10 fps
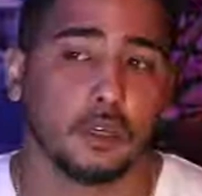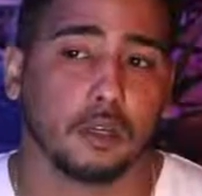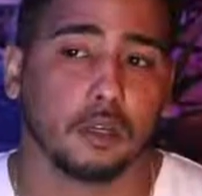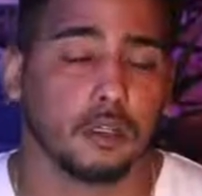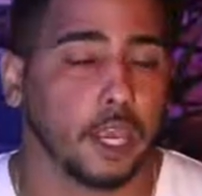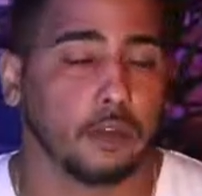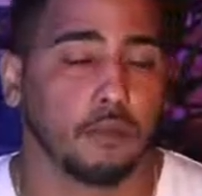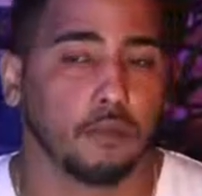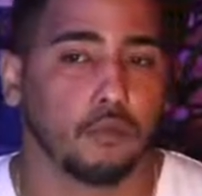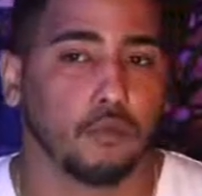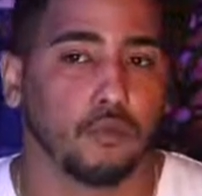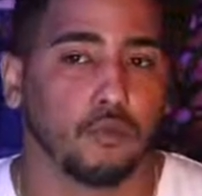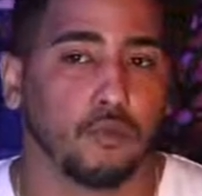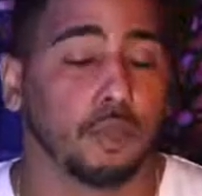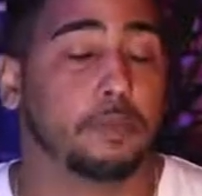then
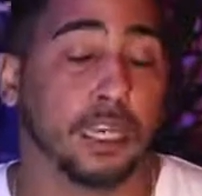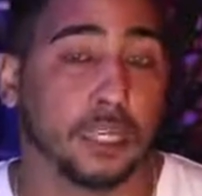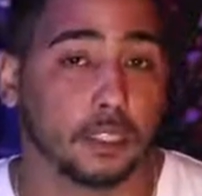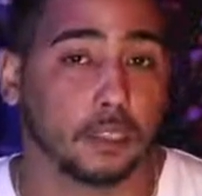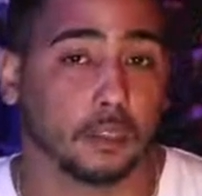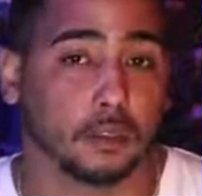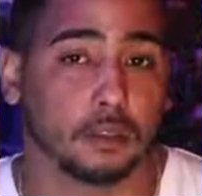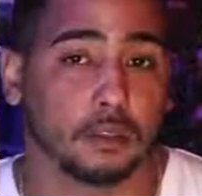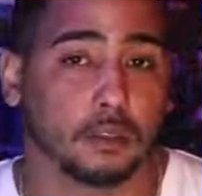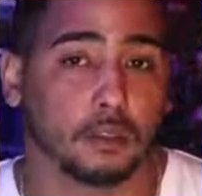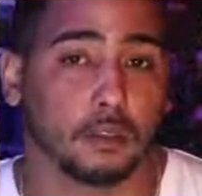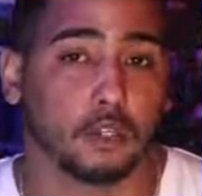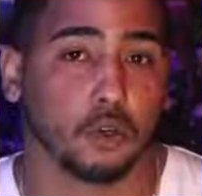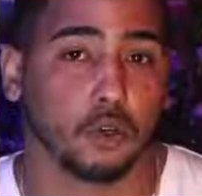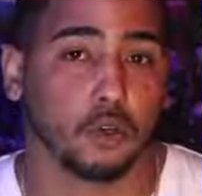replace, you
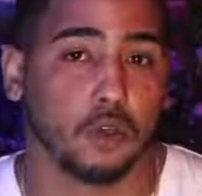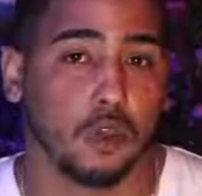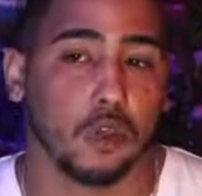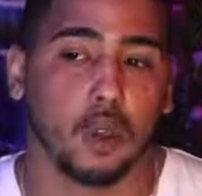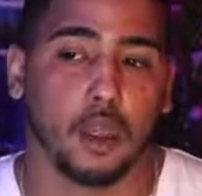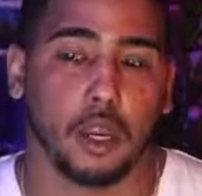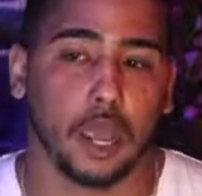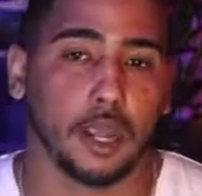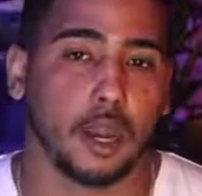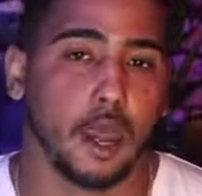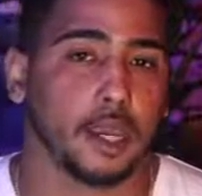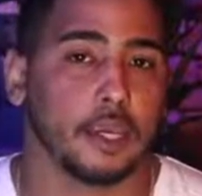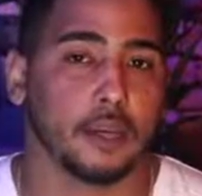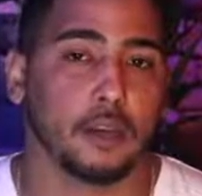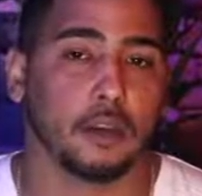know, and I
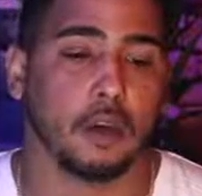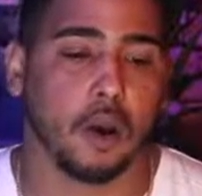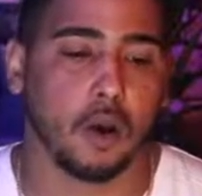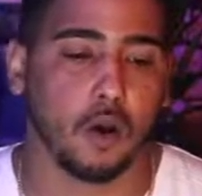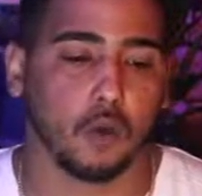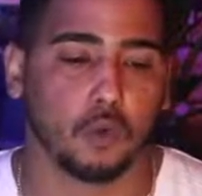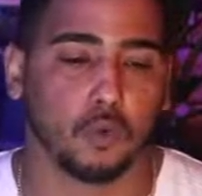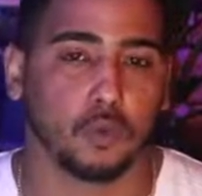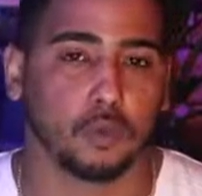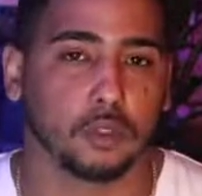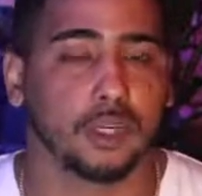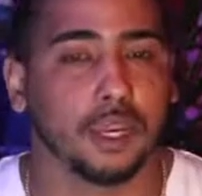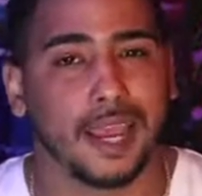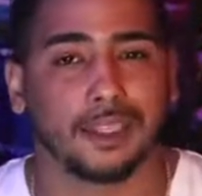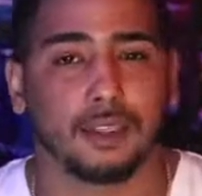hate how
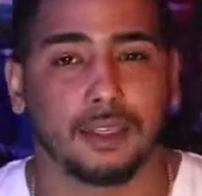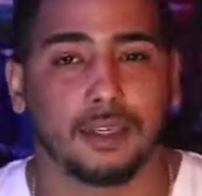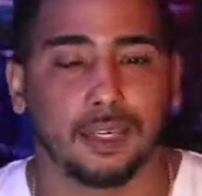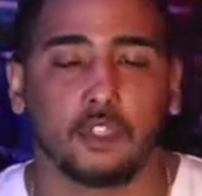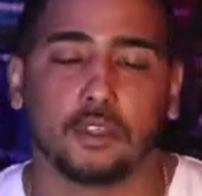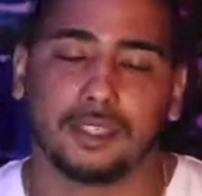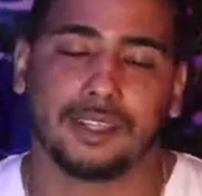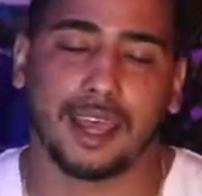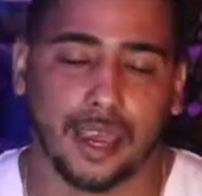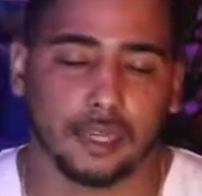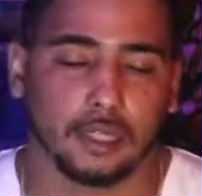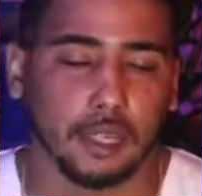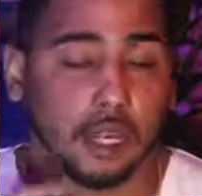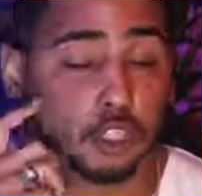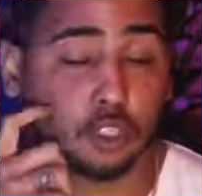today's society
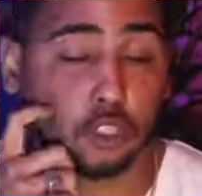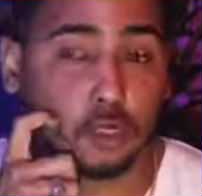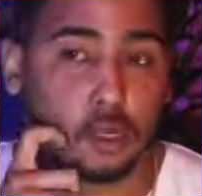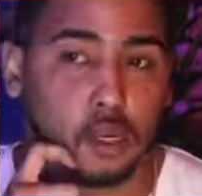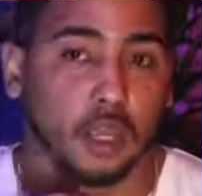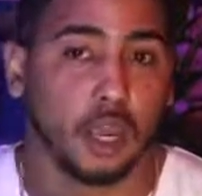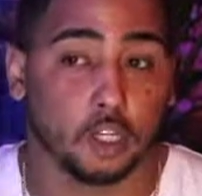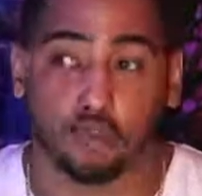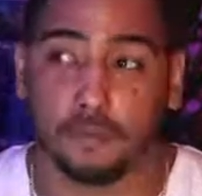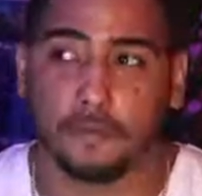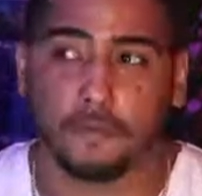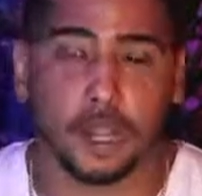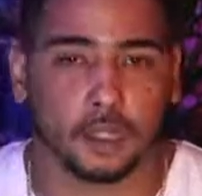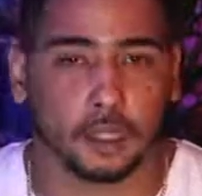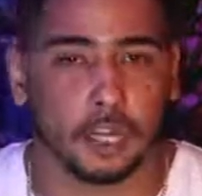has reflected
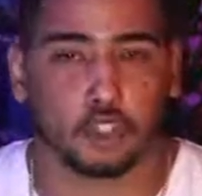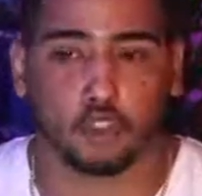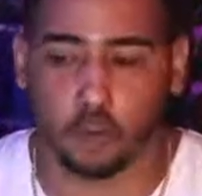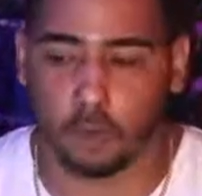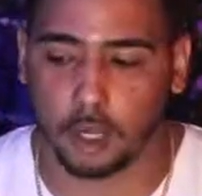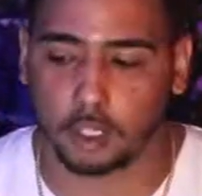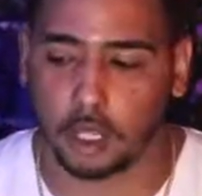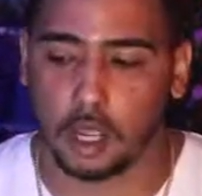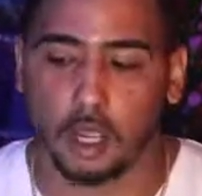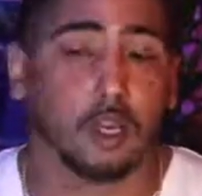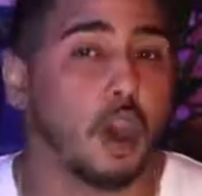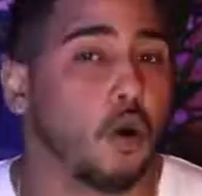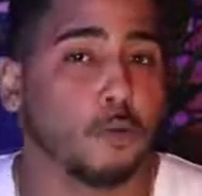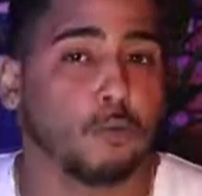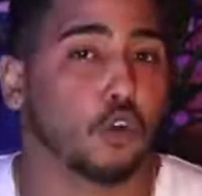that so much. Now in
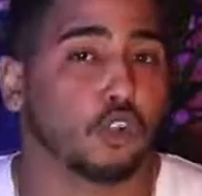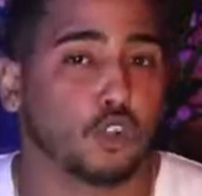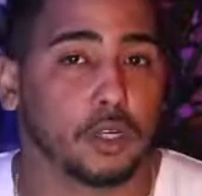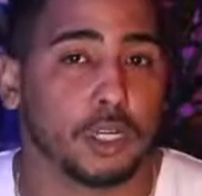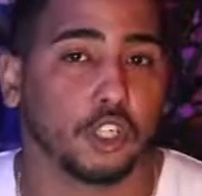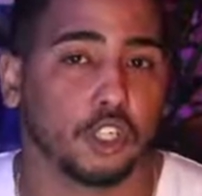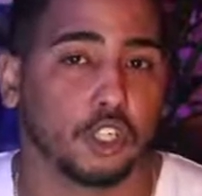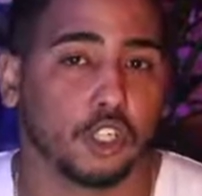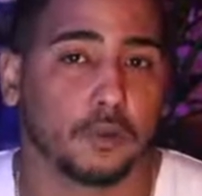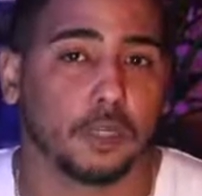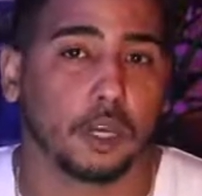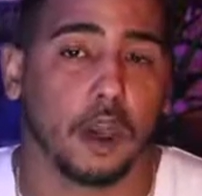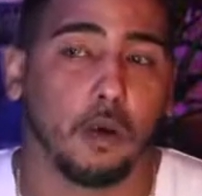most relationships now,